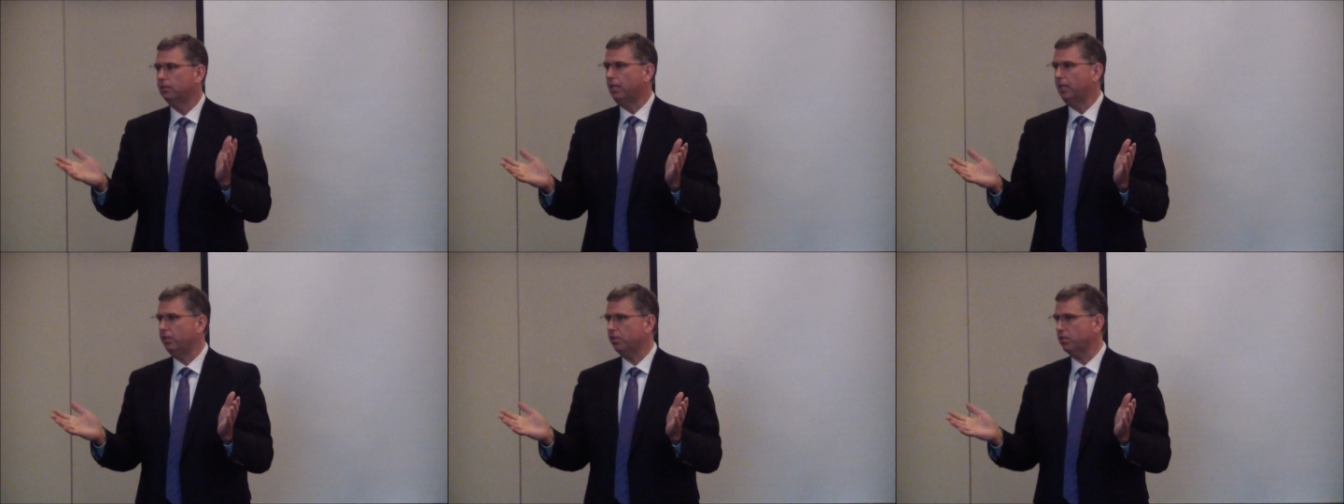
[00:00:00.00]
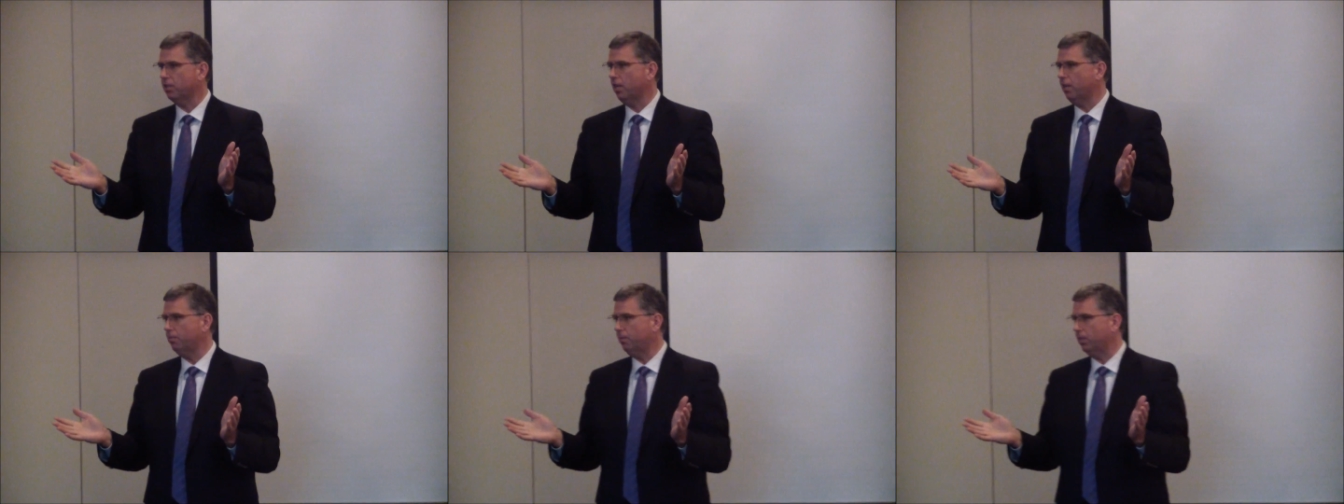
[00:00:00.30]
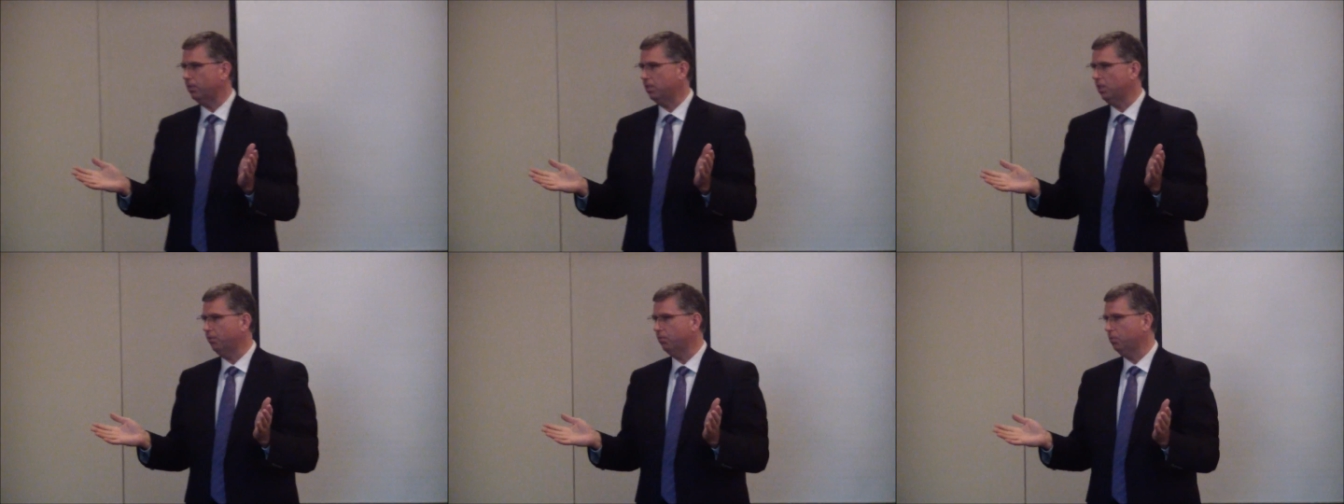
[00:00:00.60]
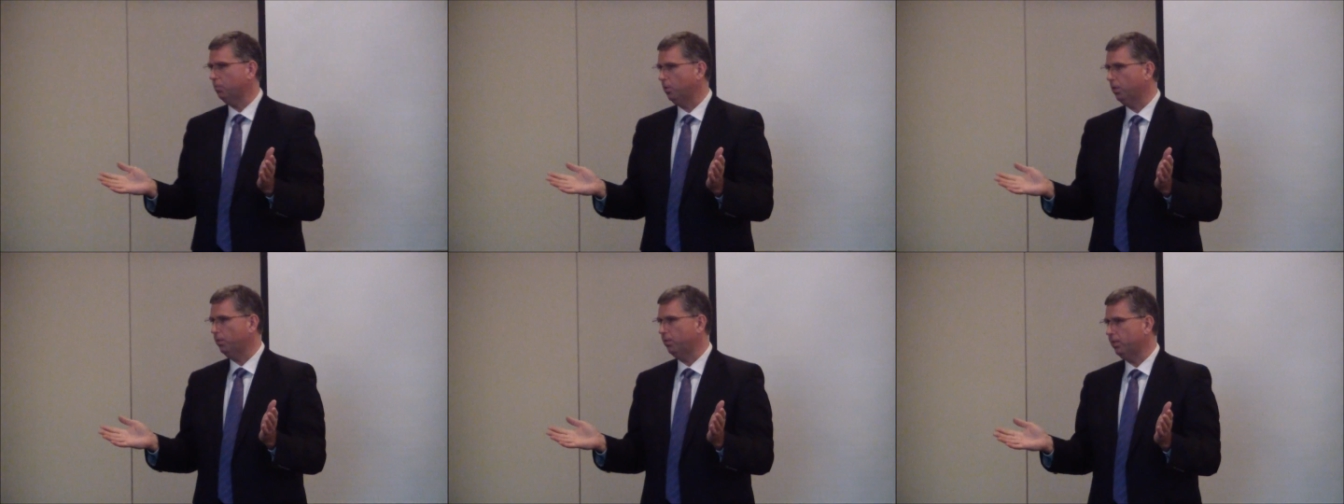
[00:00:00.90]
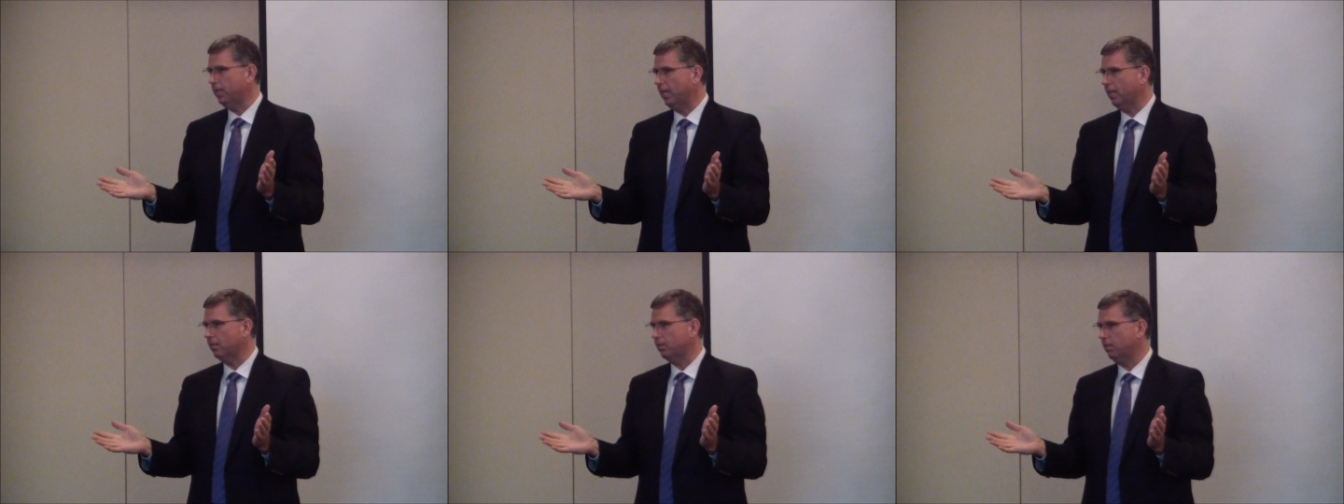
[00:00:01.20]
I just cut my
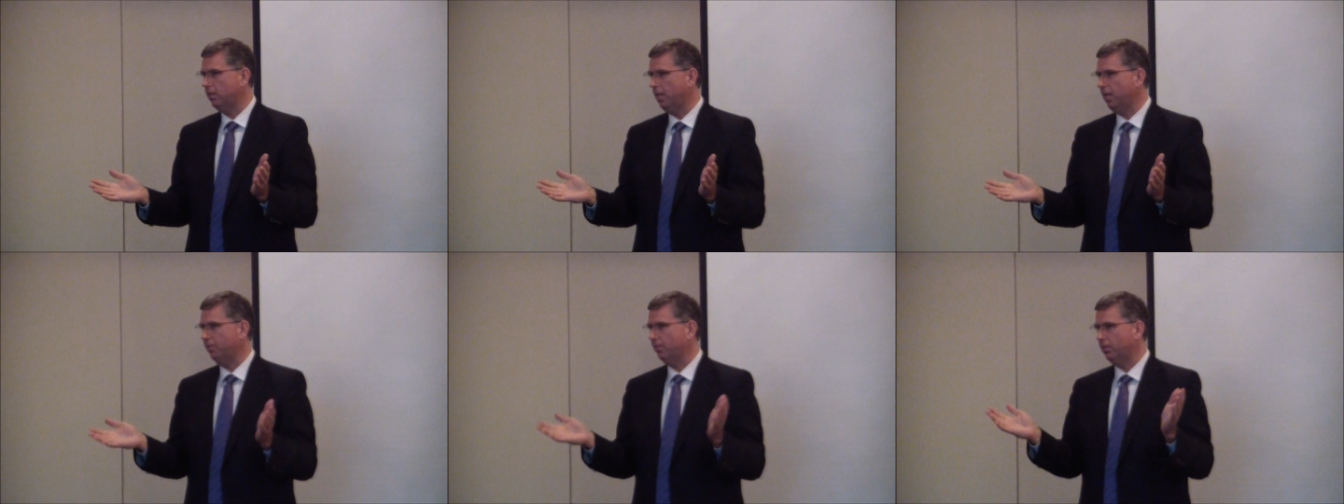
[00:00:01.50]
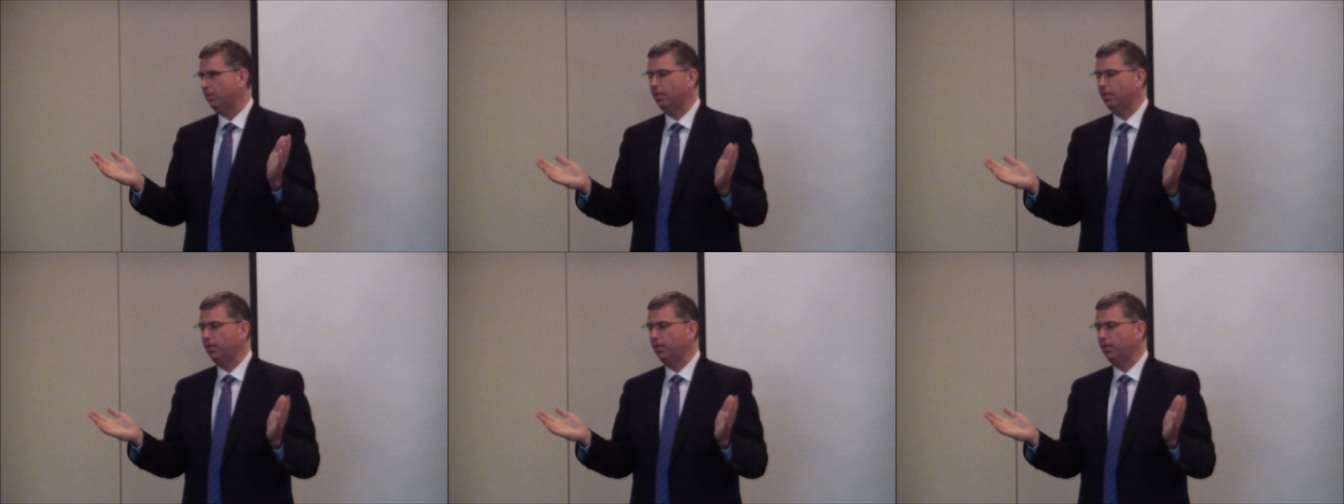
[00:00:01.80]
self-employment tax in half.